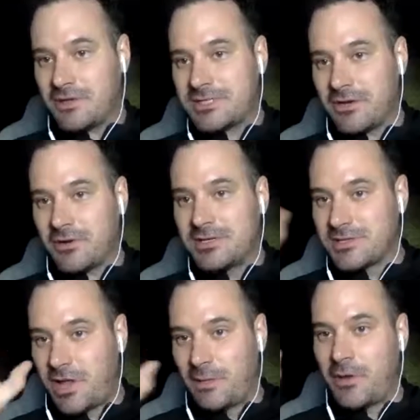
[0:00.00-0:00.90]
series is
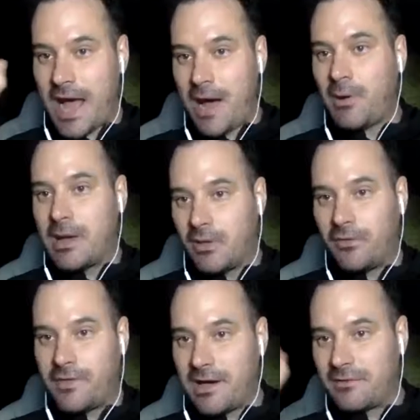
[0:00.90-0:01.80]
all about how I
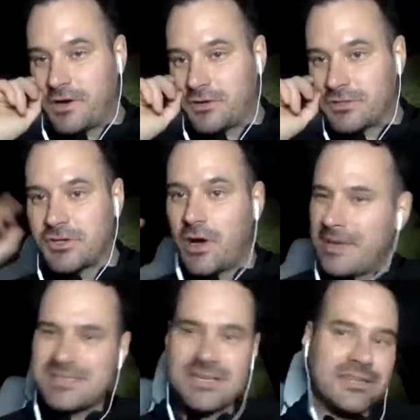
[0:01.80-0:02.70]
built that funnel. So I
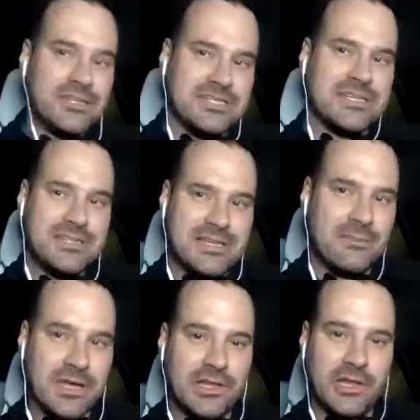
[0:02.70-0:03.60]
basically just did
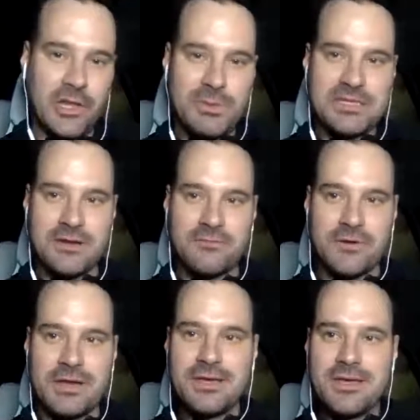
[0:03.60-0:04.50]
something a little bit
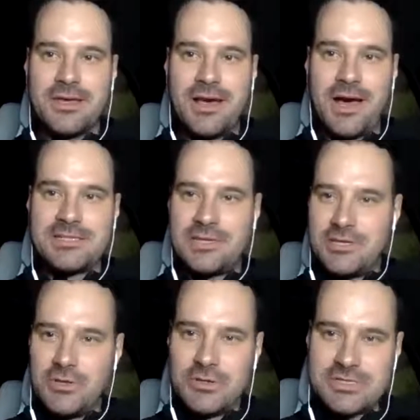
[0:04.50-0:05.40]
different. I uh, didn't
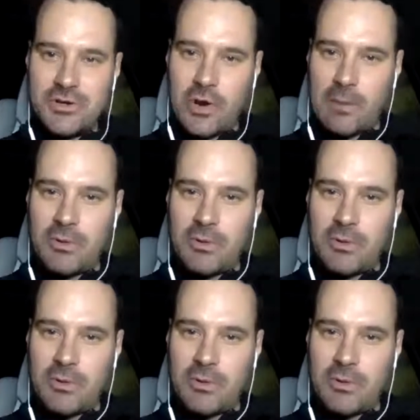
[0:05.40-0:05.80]
use the normal